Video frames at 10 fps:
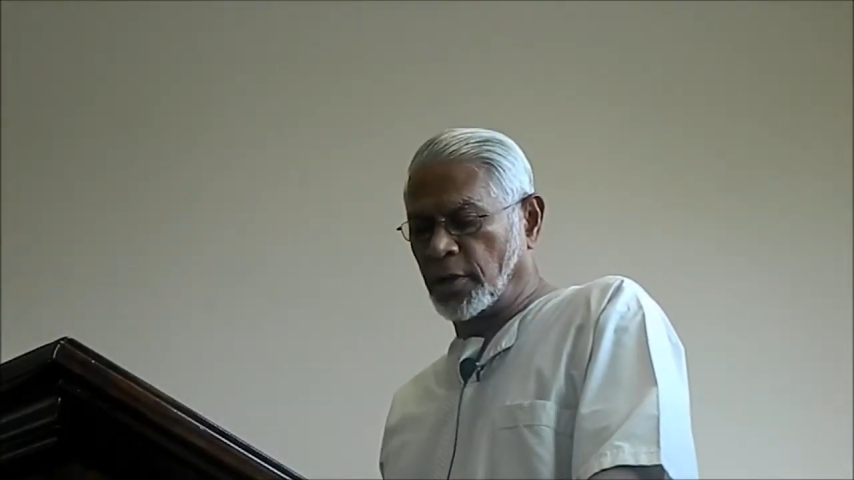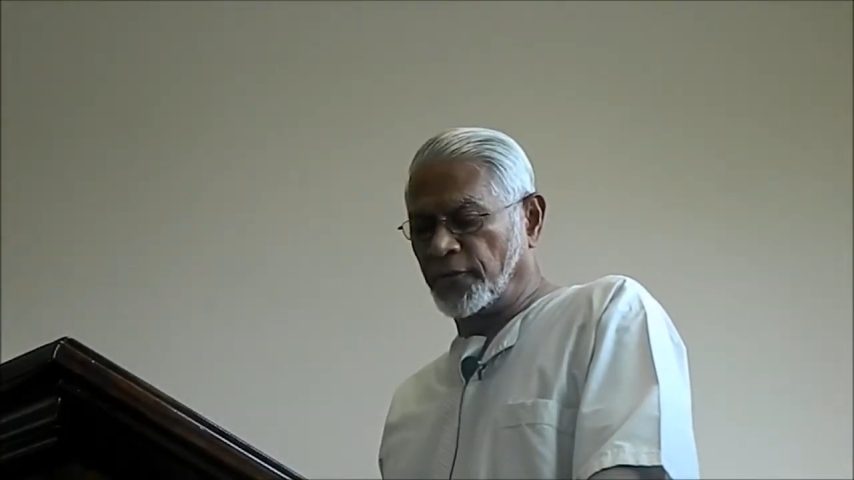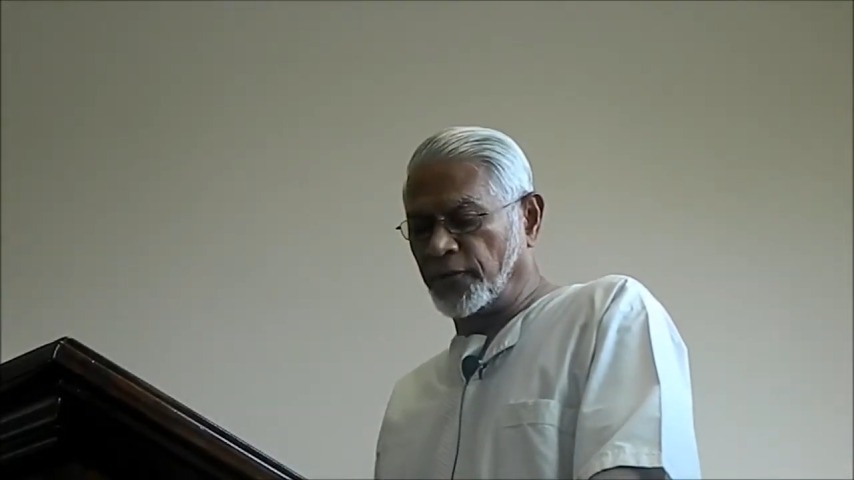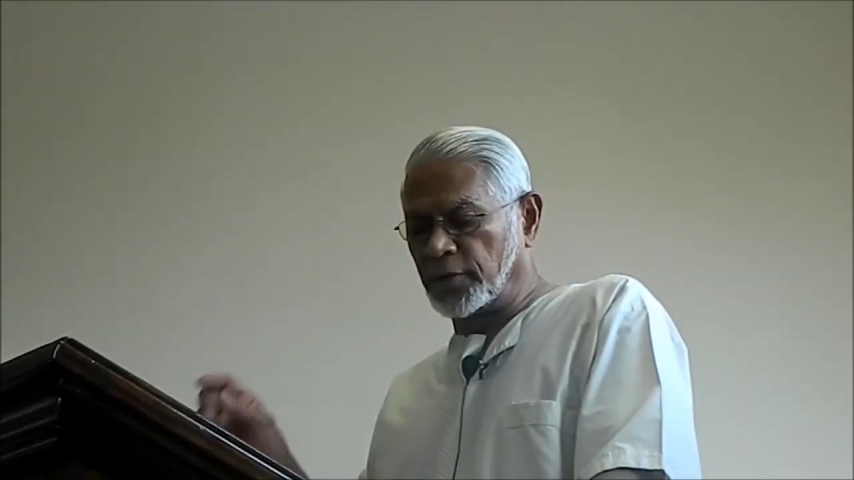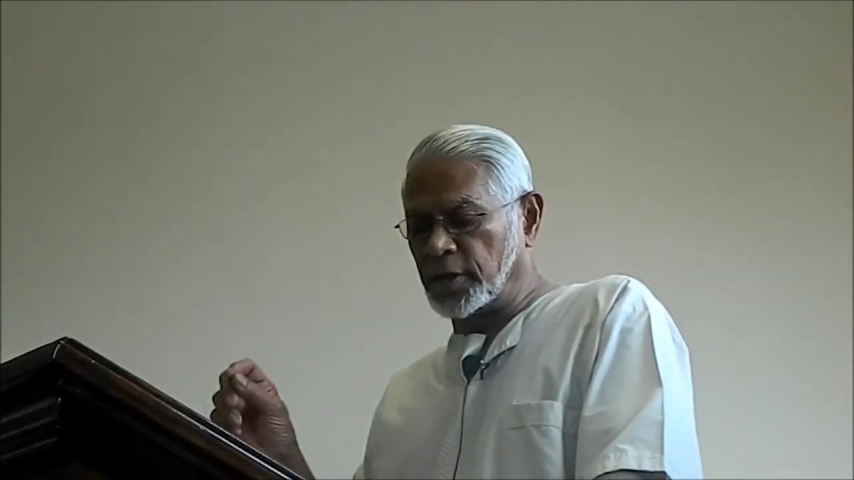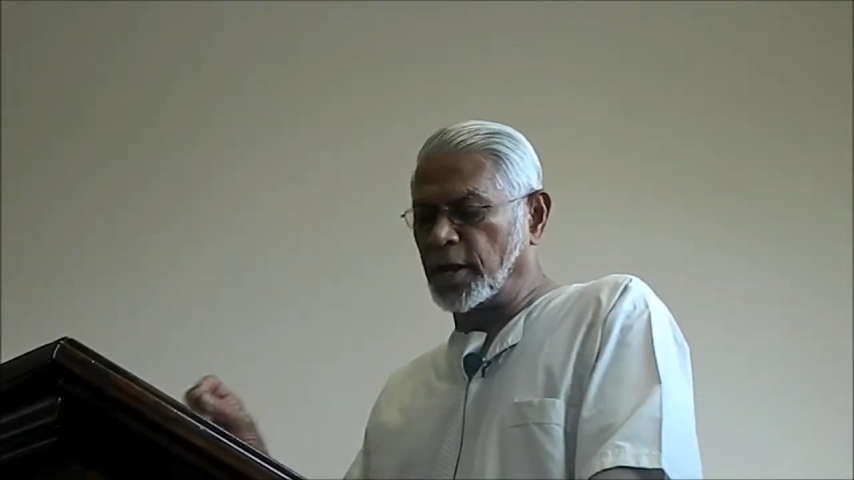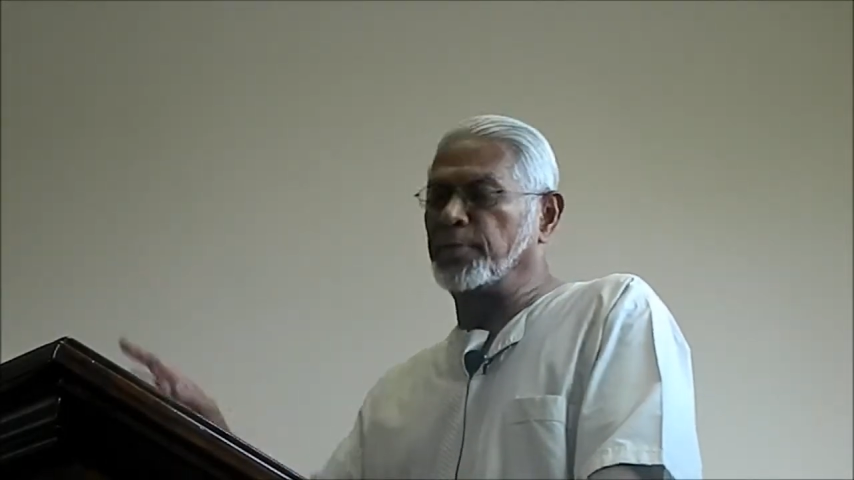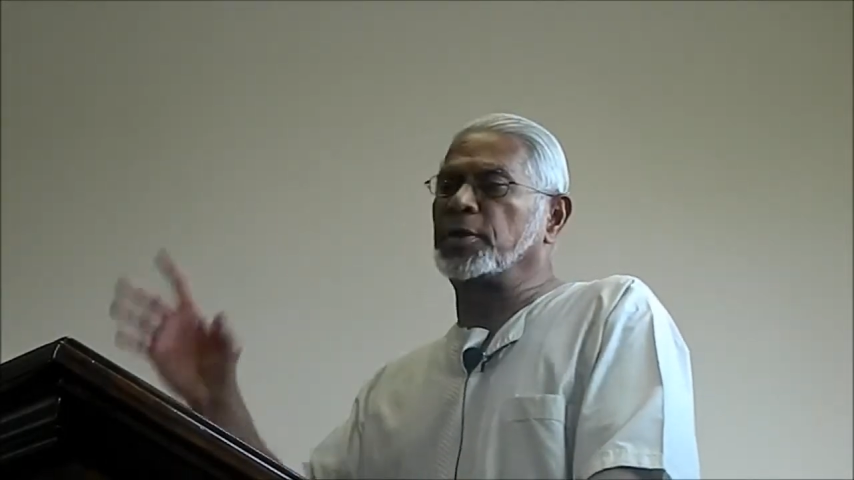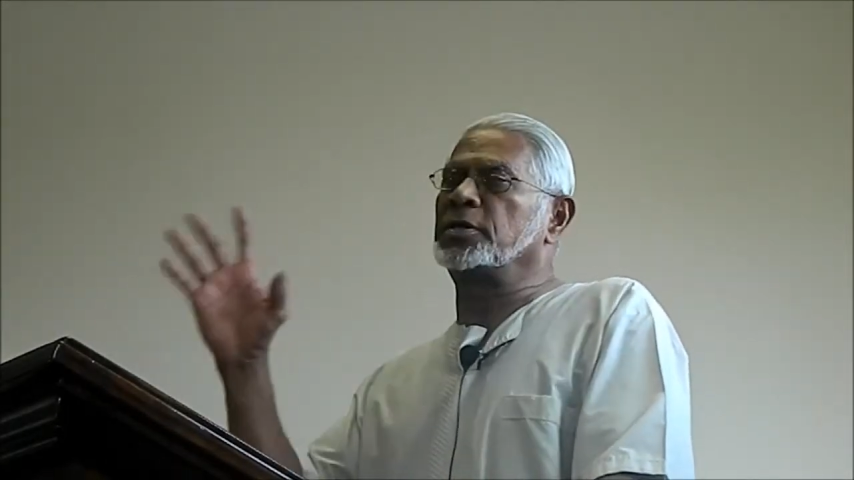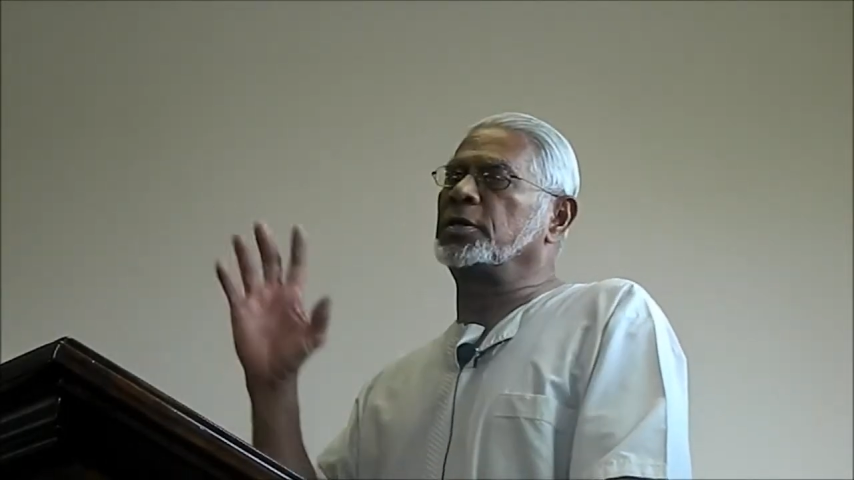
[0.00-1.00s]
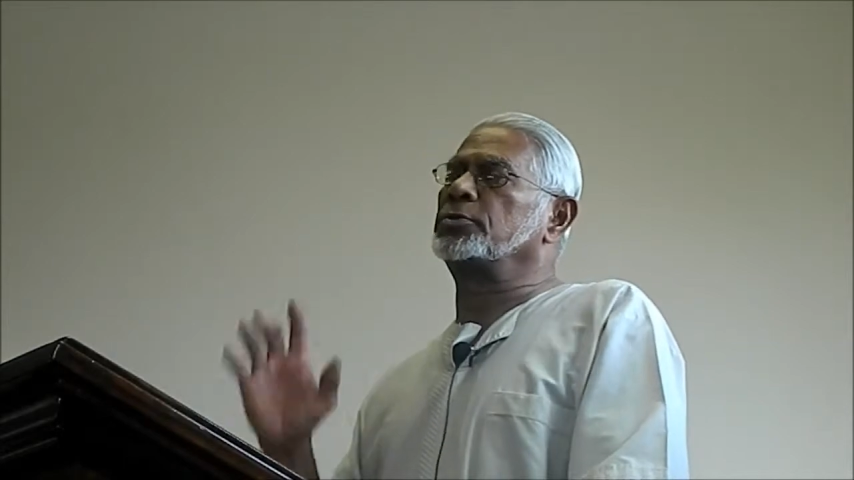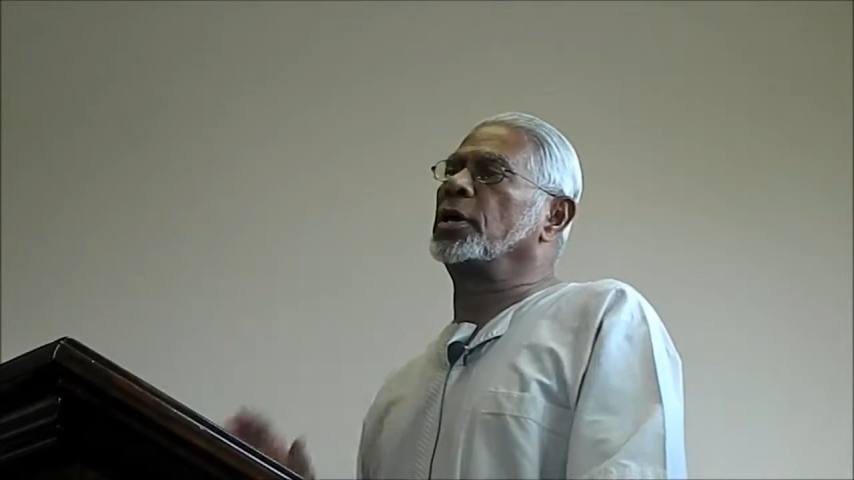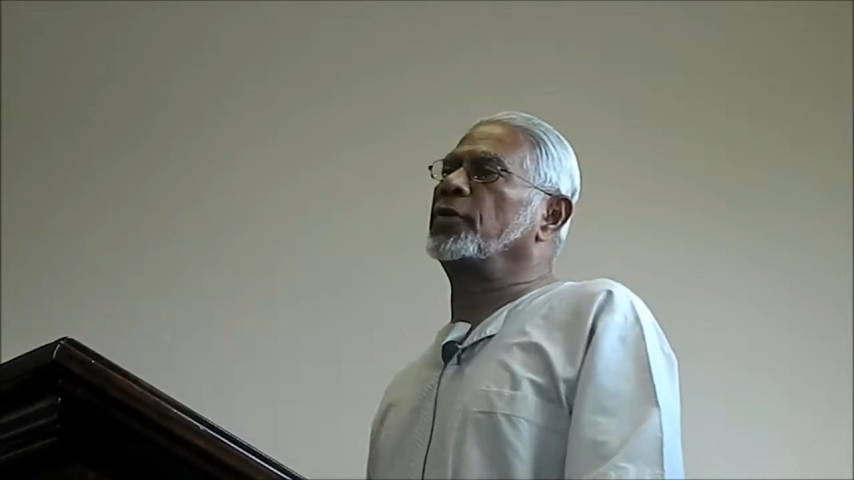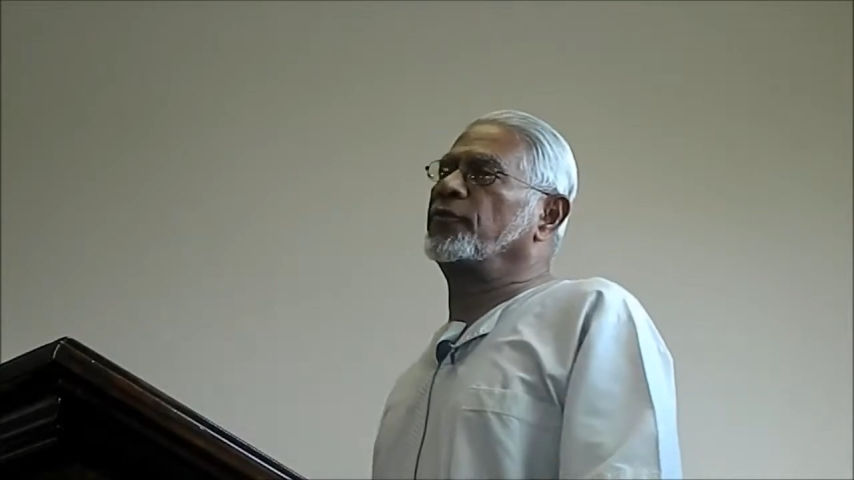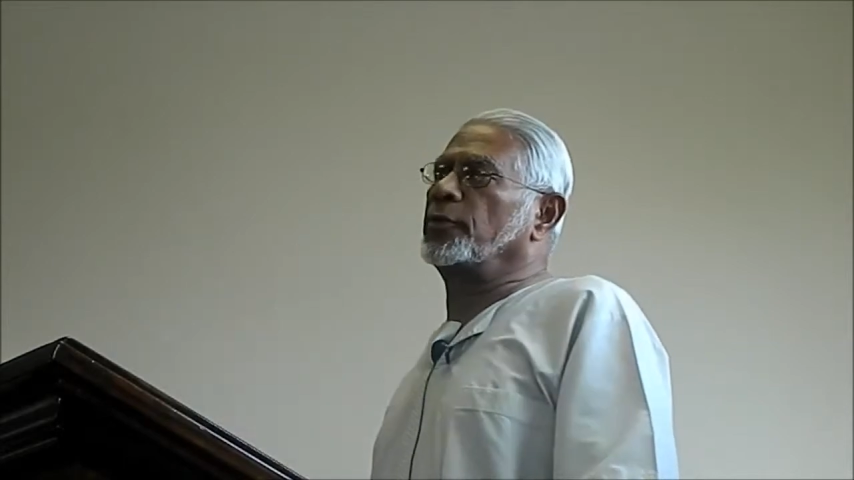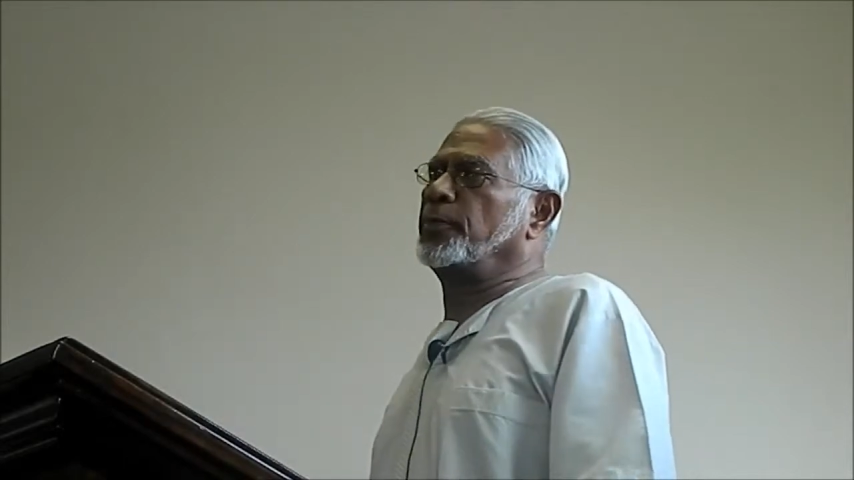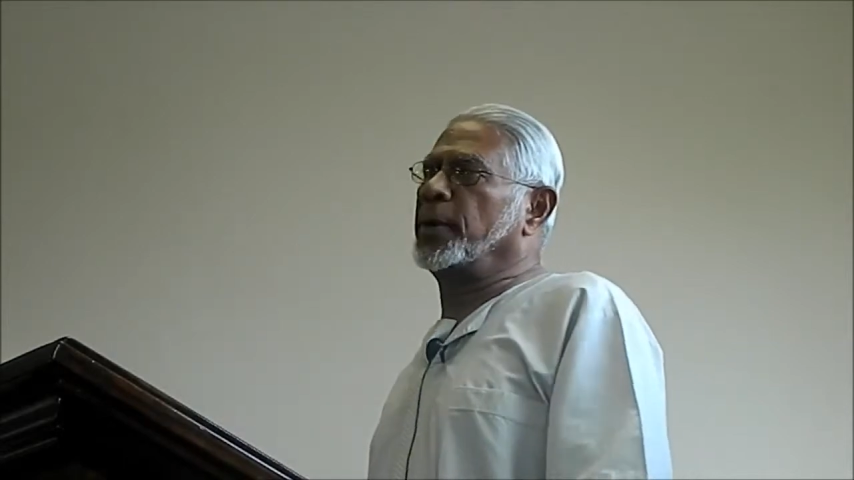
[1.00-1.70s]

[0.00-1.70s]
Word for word: For them is a dreadful